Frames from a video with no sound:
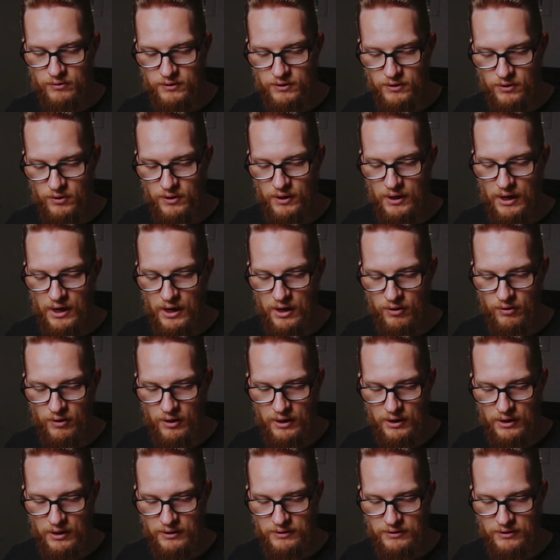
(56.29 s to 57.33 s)
So here
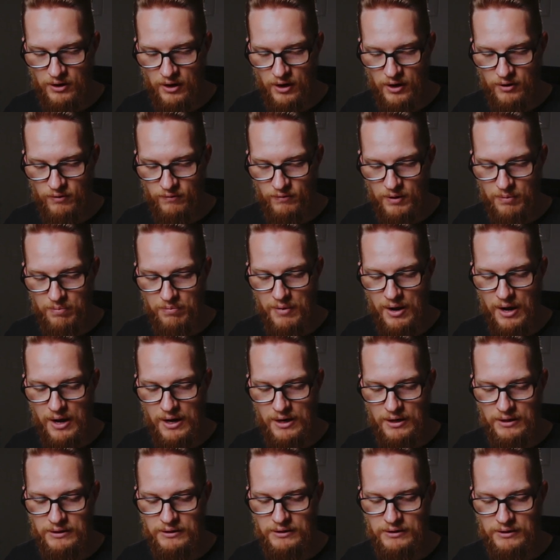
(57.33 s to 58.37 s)
is kind of the
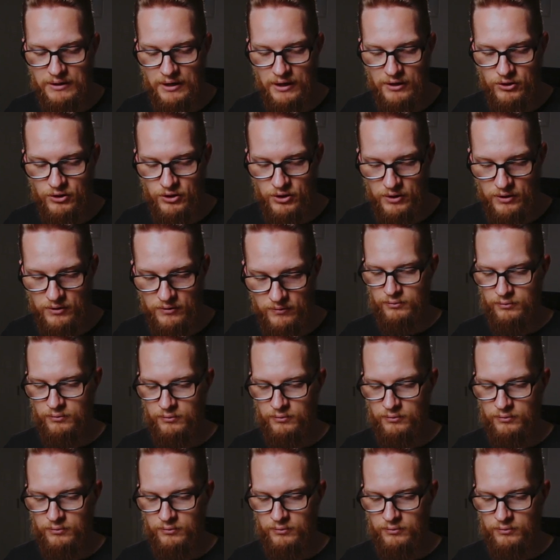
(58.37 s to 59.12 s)
main section.